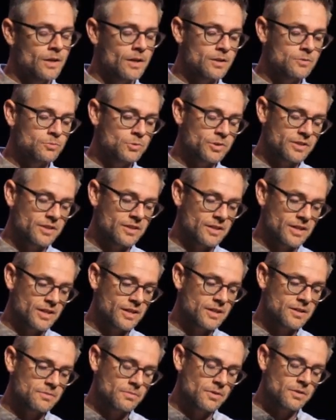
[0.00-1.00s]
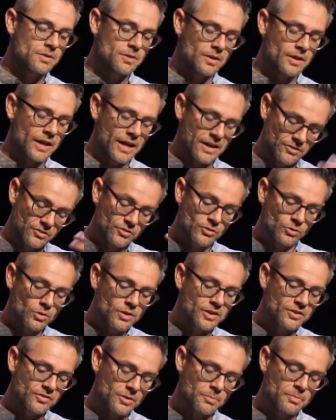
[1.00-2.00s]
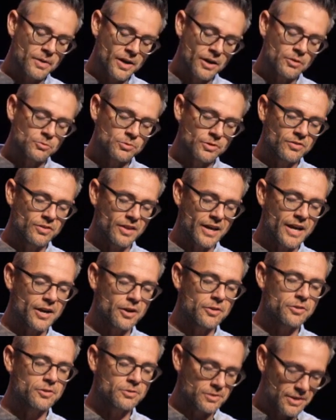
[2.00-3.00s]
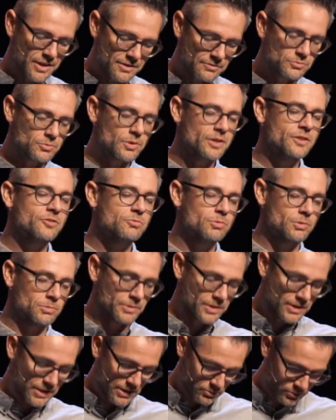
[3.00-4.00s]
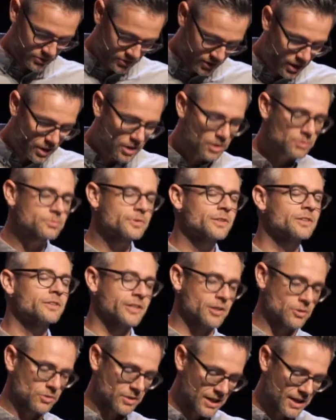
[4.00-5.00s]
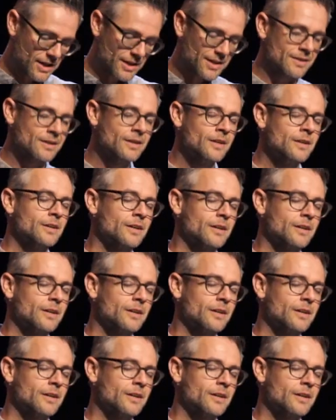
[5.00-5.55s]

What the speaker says: and what they had stories about was how their loved ones it was all really okay,